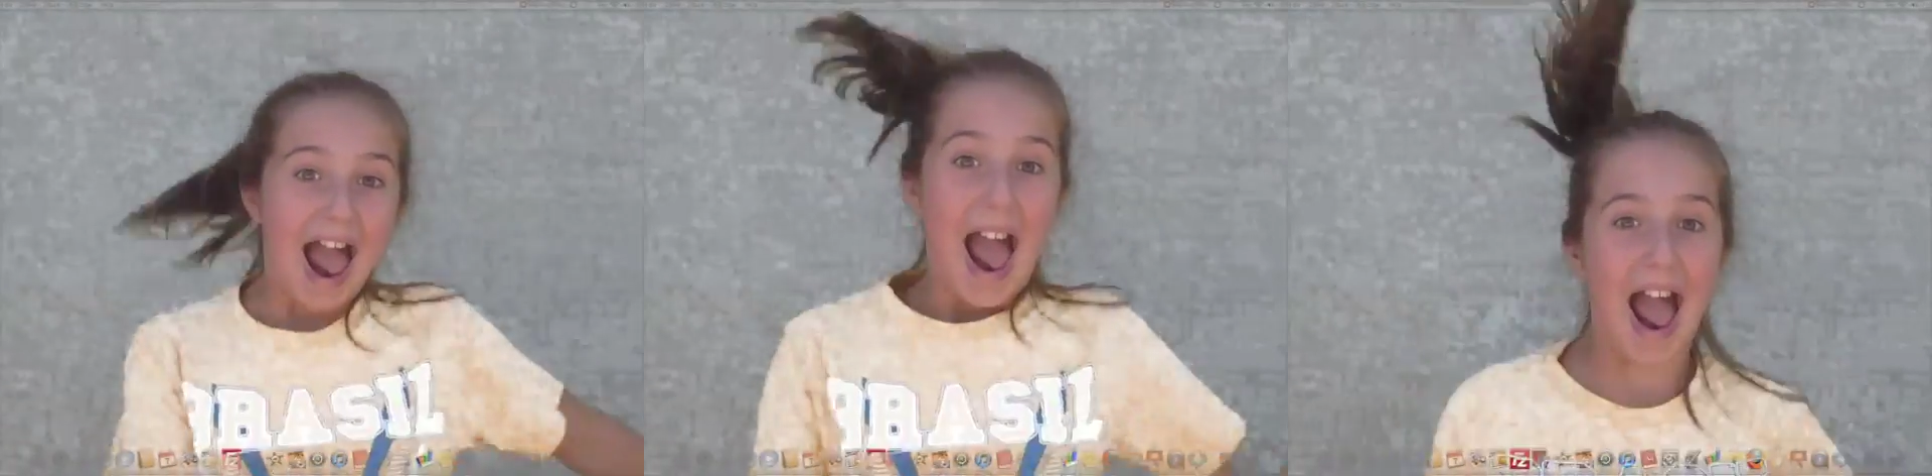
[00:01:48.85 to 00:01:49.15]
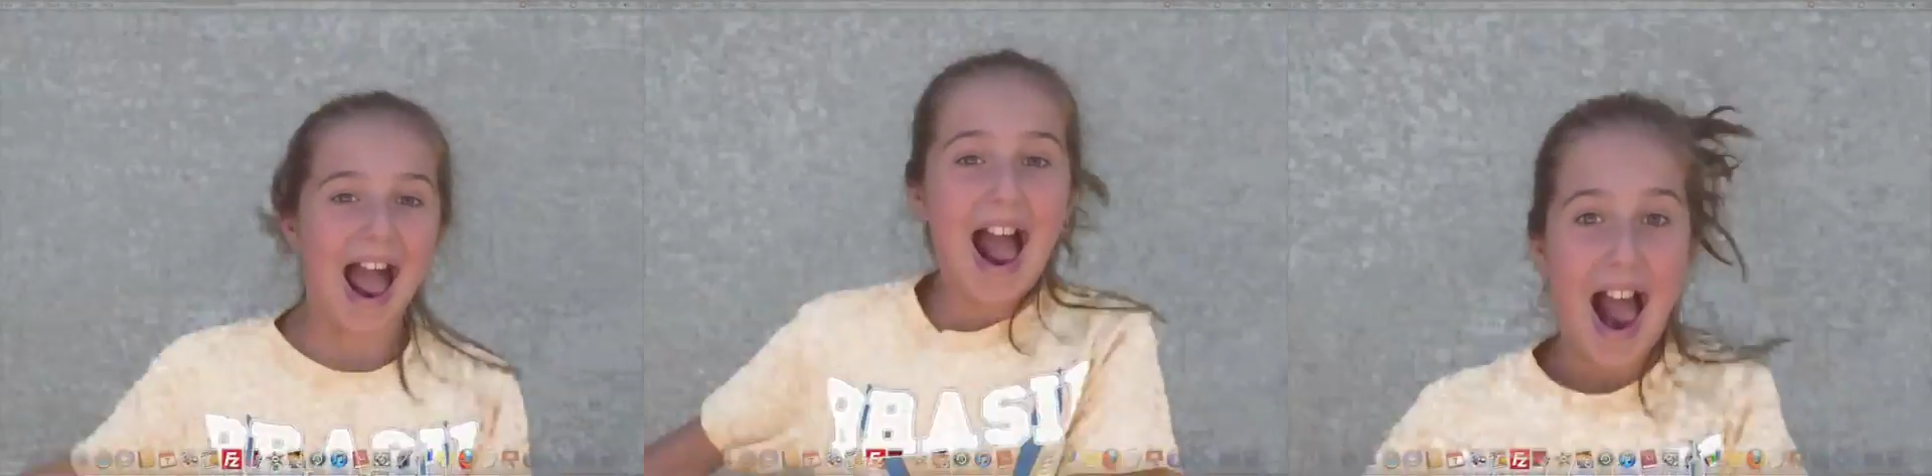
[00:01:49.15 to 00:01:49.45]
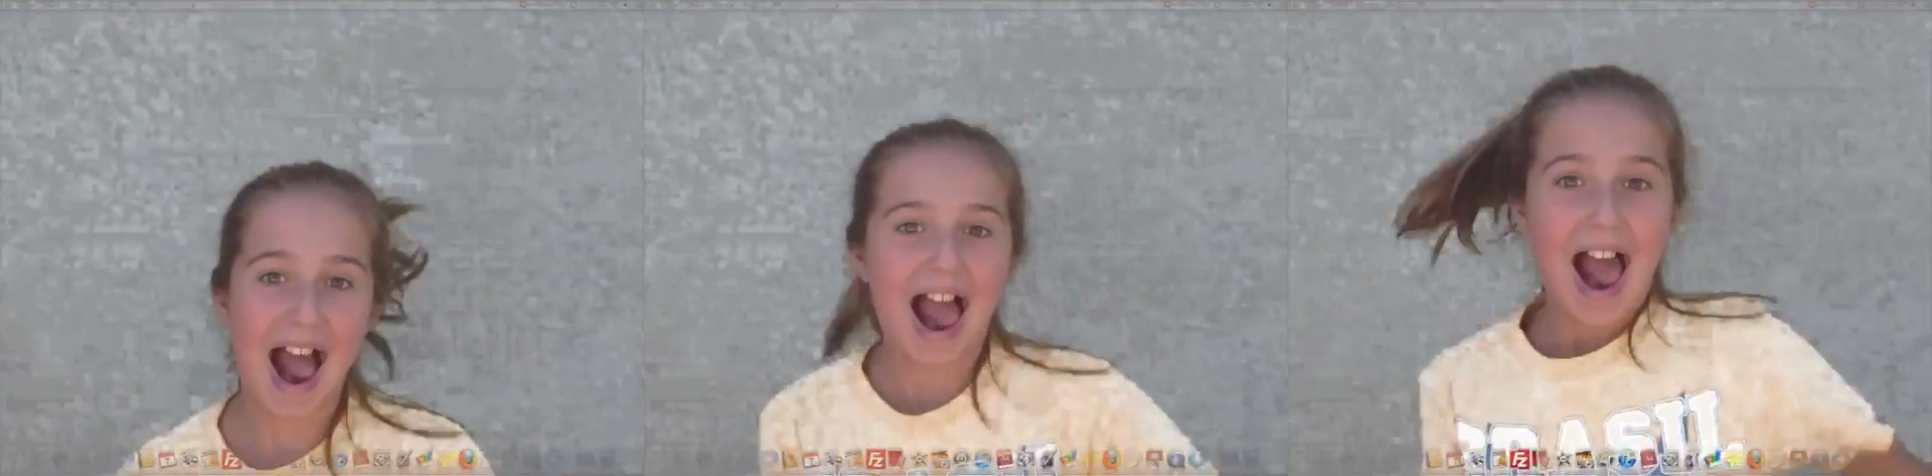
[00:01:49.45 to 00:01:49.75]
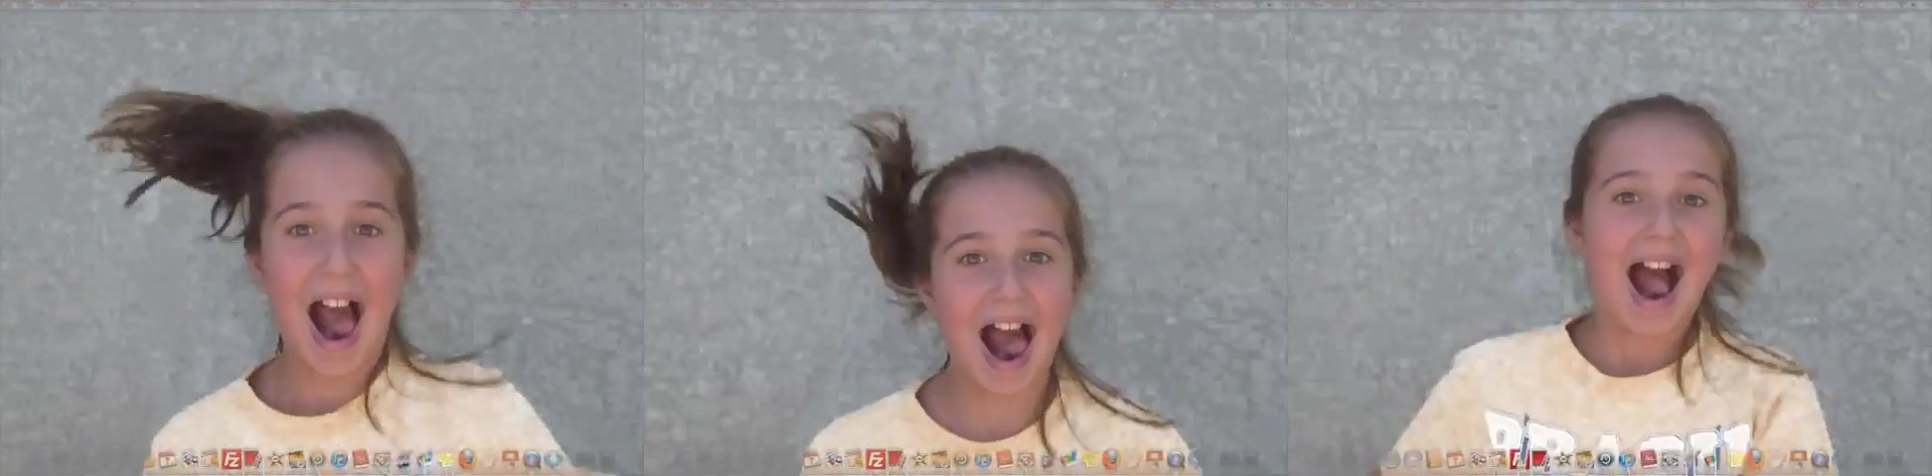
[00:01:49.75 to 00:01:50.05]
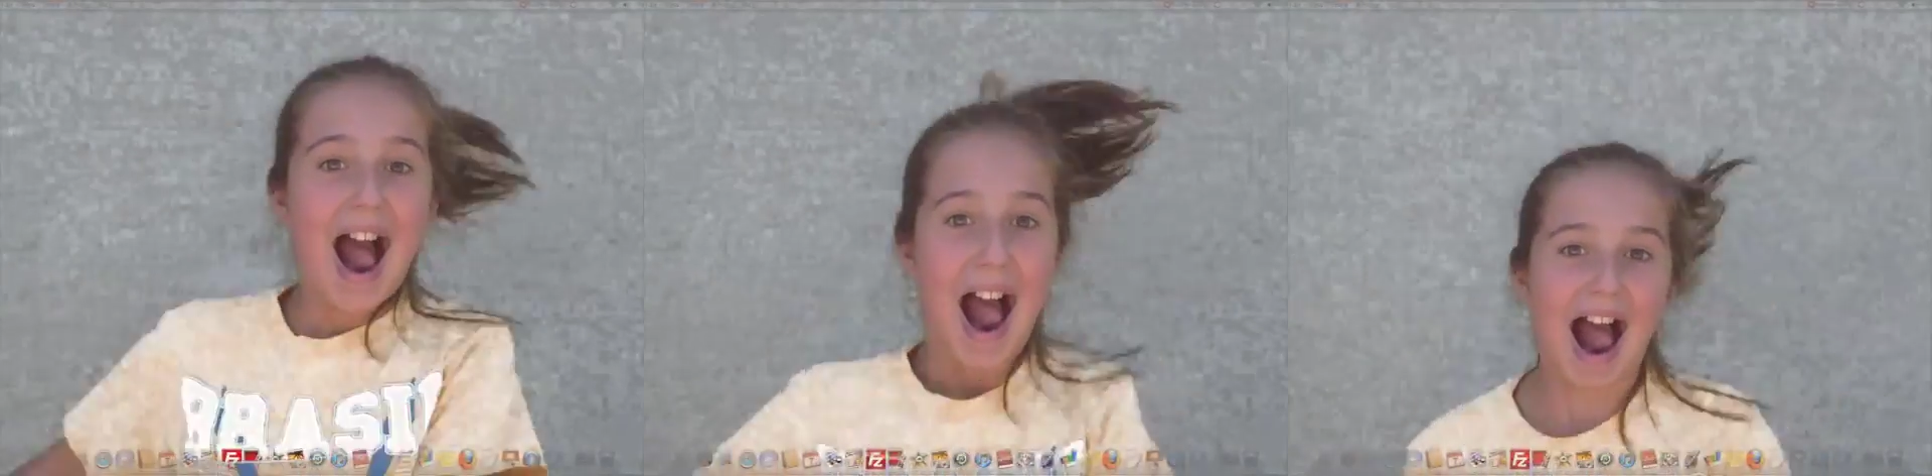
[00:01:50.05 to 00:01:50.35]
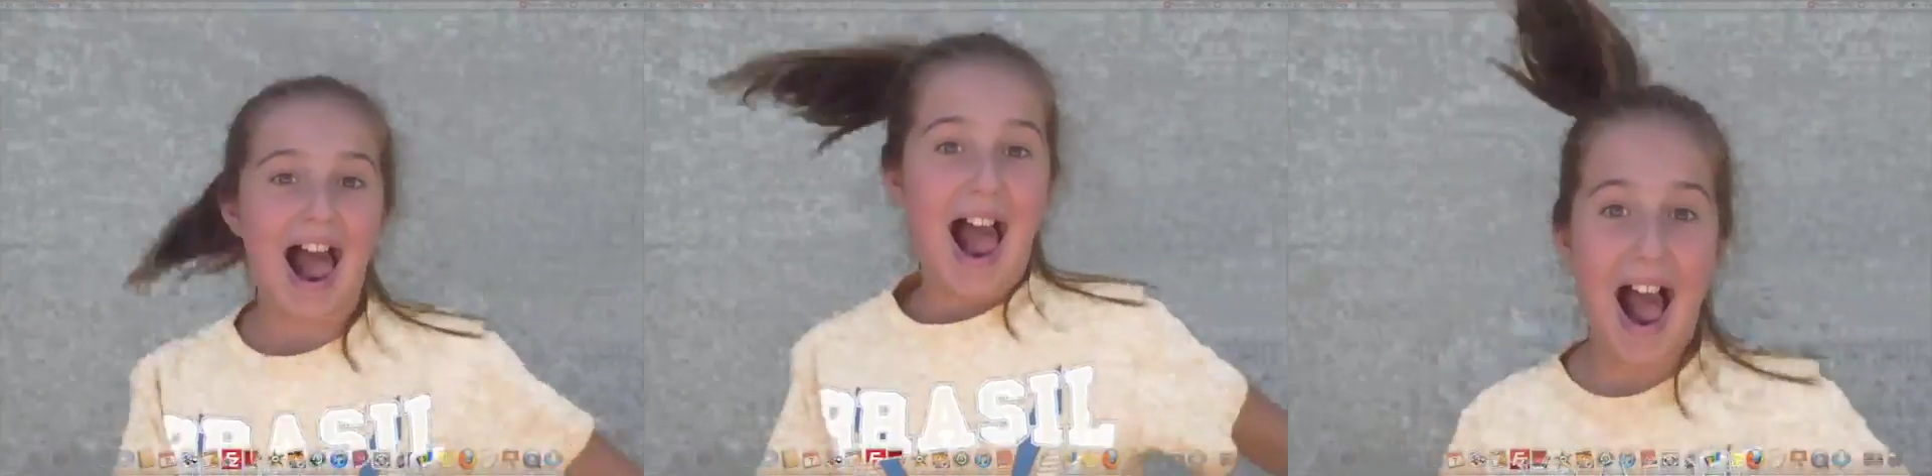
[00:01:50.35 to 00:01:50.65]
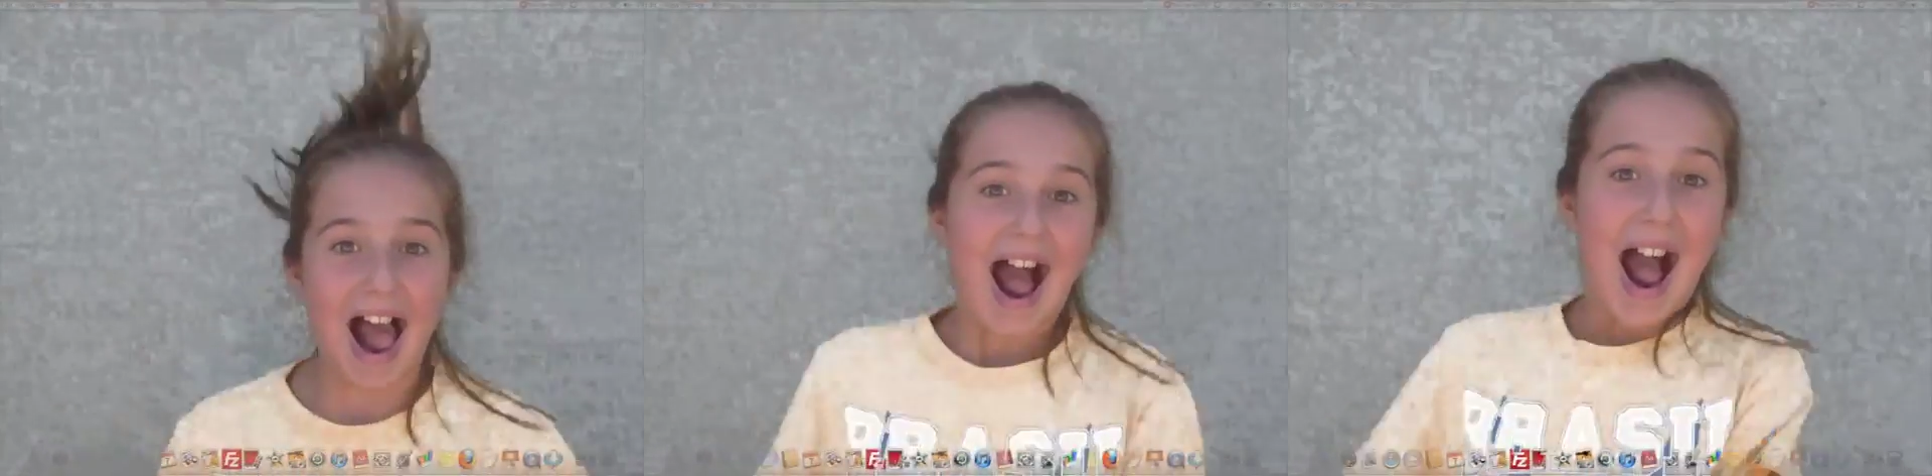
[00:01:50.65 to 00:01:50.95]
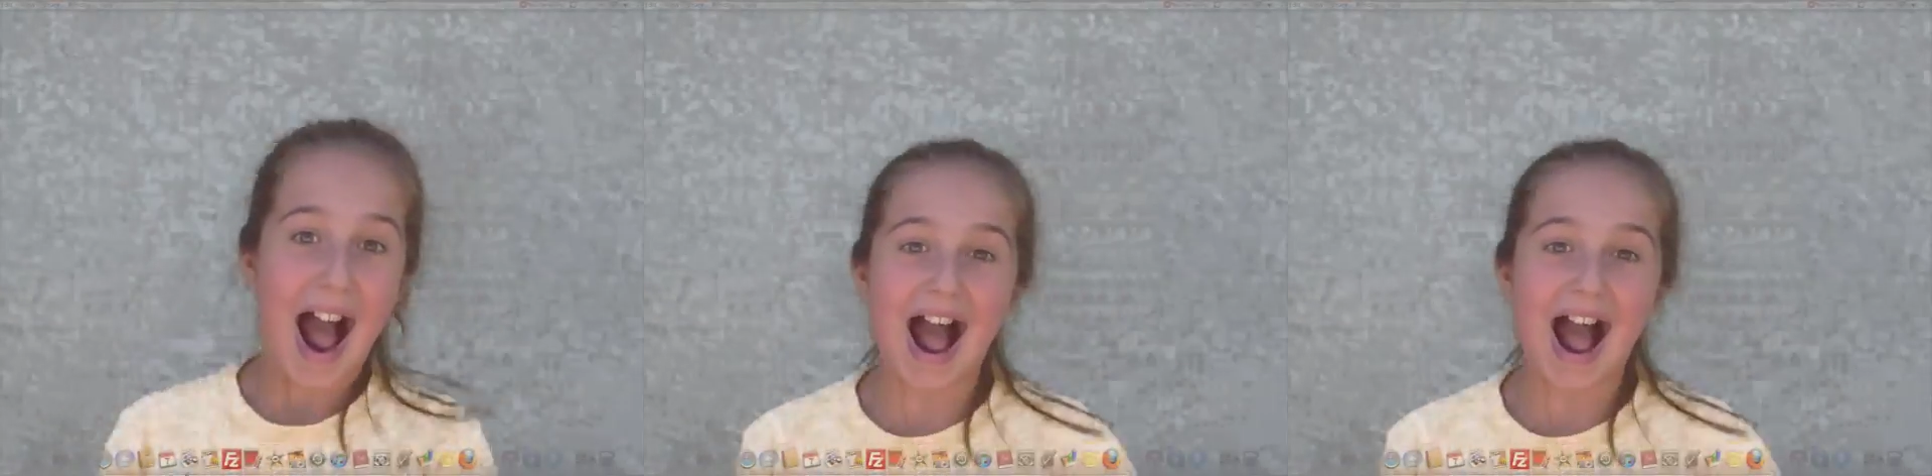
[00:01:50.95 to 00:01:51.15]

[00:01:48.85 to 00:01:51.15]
background here of Esther while